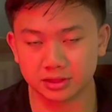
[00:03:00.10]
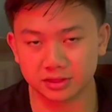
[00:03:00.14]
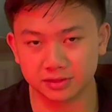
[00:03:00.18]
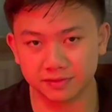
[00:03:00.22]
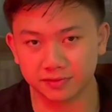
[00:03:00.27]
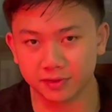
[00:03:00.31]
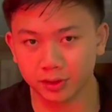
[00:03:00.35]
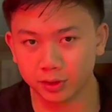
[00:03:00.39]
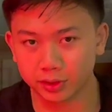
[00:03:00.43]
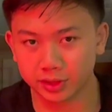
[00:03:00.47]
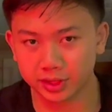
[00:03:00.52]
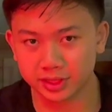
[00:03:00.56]
and
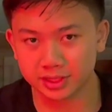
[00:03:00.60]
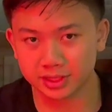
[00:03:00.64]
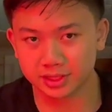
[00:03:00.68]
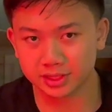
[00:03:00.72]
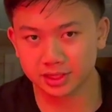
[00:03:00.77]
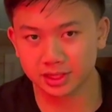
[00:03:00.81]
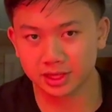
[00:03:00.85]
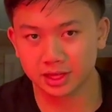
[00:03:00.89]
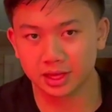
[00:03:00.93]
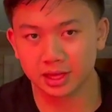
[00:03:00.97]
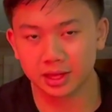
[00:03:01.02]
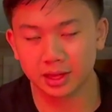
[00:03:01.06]
focus.
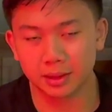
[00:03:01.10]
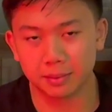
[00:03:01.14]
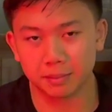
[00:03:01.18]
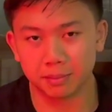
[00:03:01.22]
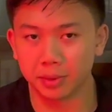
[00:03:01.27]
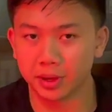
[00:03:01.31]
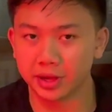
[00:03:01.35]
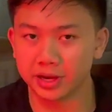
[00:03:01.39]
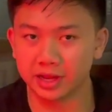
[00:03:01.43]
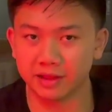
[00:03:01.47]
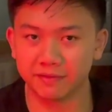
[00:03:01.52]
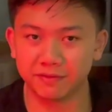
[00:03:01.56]

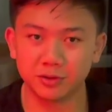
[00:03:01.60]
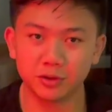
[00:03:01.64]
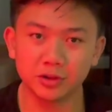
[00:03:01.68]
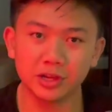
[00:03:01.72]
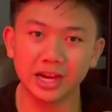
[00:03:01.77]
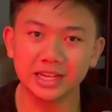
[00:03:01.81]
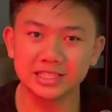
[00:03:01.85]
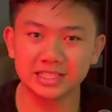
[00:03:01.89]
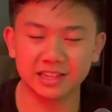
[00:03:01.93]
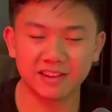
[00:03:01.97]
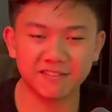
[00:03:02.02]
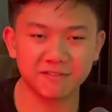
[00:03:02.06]
But if you
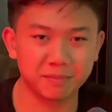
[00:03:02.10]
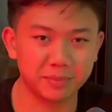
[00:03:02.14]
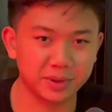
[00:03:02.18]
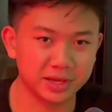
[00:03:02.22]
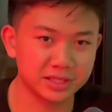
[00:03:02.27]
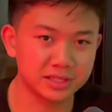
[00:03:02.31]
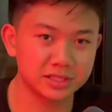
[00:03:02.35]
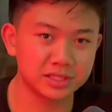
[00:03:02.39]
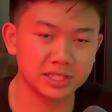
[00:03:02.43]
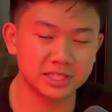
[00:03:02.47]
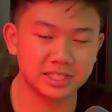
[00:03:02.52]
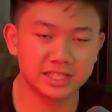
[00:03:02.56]
guys have
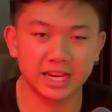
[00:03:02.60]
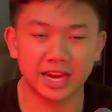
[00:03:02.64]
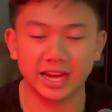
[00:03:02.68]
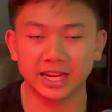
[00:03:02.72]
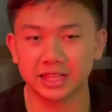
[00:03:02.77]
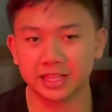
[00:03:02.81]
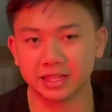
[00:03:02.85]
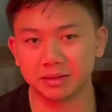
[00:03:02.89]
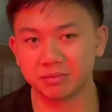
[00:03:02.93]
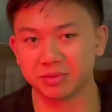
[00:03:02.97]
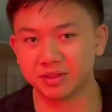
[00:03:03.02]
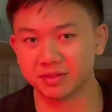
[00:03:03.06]
been to
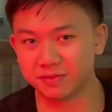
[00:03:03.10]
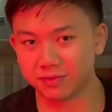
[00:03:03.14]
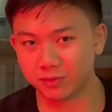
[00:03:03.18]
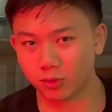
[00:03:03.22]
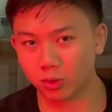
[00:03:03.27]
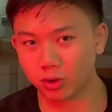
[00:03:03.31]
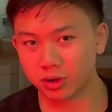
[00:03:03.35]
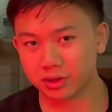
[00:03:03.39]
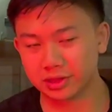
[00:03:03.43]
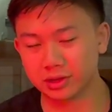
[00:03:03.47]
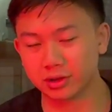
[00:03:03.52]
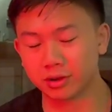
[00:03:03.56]
Thailand
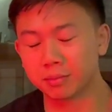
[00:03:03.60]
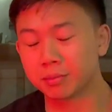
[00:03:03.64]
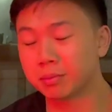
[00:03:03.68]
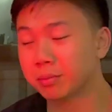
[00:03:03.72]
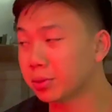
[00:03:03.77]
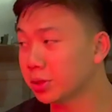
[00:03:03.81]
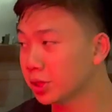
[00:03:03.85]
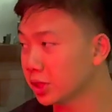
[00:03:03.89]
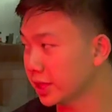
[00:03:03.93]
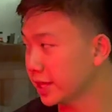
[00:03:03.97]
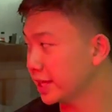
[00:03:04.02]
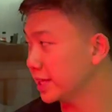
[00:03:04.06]
before, there are
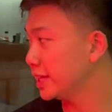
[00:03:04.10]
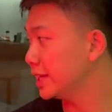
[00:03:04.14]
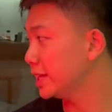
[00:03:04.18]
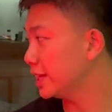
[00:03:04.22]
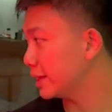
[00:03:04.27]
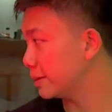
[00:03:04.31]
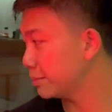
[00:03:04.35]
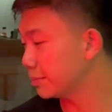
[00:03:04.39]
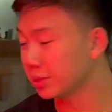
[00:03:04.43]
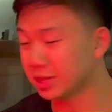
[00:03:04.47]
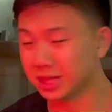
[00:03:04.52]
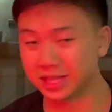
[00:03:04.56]
plenty
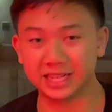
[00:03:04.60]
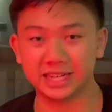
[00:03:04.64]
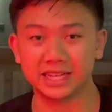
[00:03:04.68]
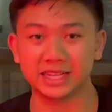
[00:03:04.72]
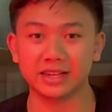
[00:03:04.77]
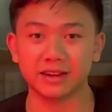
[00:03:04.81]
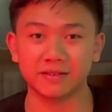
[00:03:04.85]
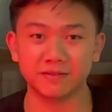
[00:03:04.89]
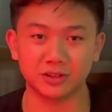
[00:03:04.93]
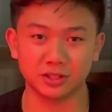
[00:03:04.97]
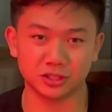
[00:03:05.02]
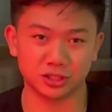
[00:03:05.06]
and plenty
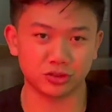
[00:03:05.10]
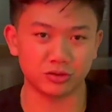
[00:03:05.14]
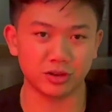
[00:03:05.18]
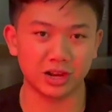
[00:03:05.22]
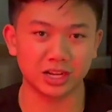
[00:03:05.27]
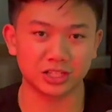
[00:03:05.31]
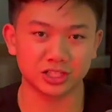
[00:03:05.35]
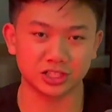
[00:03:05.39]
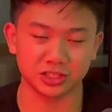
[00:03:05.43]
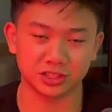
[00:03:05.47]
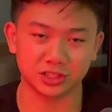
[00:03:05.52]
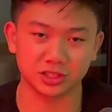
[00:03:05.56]
of
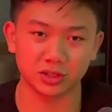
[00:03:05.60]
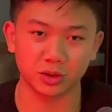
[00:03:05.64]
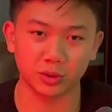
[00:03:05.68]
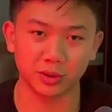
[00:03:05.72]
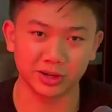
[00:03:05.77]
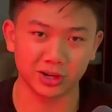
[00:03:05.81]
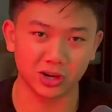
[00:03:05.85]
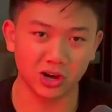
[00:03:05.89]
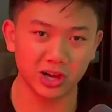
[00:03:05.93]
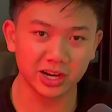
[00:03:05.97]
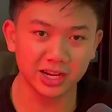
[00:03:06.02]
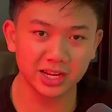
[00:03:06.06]
distractions
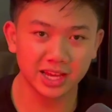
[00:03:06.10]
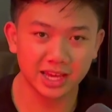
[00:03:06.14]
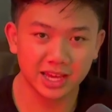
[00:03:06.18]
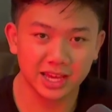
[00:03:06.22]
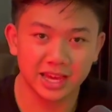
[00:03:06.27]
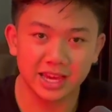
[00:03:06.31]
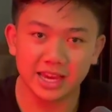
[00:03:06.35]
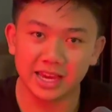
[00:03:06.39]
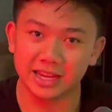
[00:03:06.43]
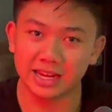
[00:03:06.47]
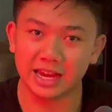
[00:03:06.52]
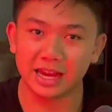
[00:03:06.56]
going on.
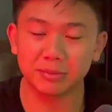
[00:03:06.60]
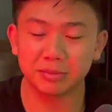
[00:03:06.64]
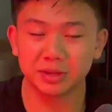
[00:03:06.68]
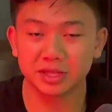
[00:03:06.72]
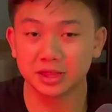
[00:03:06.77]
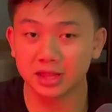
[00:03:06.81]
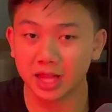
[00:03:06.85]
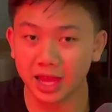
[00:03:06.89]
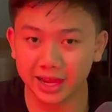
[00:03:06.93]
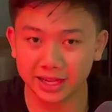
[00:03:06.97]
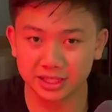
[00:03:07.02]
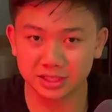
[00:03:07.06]
And I'd be
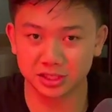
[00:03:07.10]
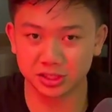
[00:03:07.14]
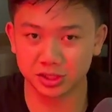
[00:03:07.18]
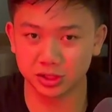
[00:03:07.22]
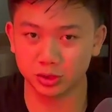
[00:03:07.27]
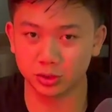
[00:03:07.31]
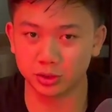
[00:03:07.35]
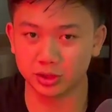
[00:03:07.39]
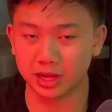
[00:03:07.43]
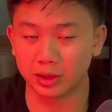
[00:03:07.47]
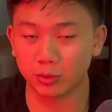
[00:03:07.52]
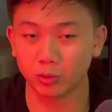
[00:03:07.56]
lying to
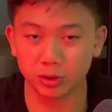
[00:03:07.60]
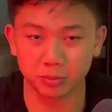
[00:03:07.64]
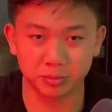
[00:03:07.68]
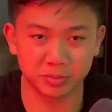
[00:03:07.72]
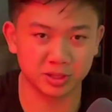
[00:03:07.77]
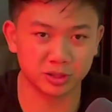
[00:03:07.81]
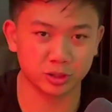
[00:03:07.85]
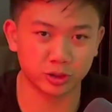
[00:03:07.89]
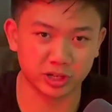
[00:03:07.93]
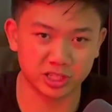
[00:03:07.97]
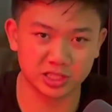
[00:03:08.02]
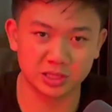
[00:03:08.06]
you, and I wouldn't
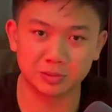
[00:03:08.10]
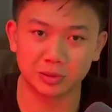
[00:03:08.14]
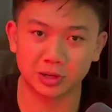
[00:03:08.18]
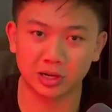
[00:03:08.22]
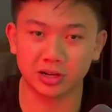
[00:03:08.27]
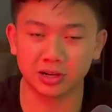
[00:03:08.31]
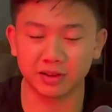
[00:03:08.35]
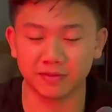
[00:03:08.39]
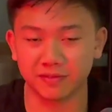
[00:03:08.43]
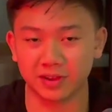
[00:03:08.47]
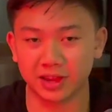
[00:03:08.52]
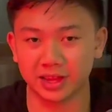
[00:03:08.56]
be
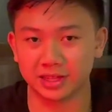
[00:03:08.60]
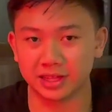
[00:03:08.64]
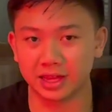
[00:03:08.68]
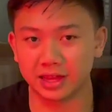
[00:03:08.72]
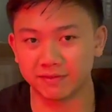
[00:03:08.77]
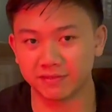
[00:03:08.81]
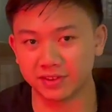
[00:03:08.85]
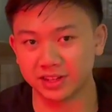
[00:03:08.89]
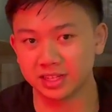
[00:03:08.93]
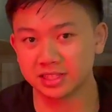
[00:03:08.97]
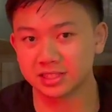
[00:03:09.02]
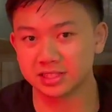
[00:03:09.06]
transparent if I
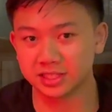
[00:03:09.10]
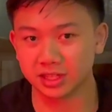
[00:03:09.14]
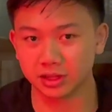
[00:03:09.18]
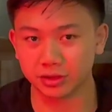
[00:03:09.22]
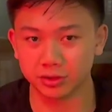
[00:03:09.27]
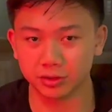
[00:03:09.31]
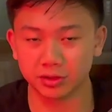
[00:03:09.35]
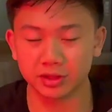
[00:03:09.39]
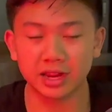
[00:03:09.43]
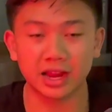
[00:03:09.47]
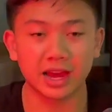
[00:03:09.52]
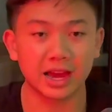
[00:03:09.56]
didn't tell
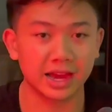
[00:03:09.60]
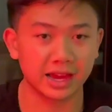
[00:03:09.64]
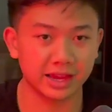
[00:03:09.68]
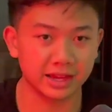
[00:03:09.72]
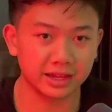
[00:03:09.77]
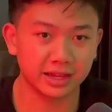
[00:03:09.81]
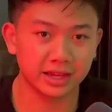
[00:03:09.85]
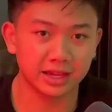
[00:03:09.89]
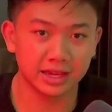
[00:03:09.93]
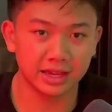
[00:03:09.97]
you that I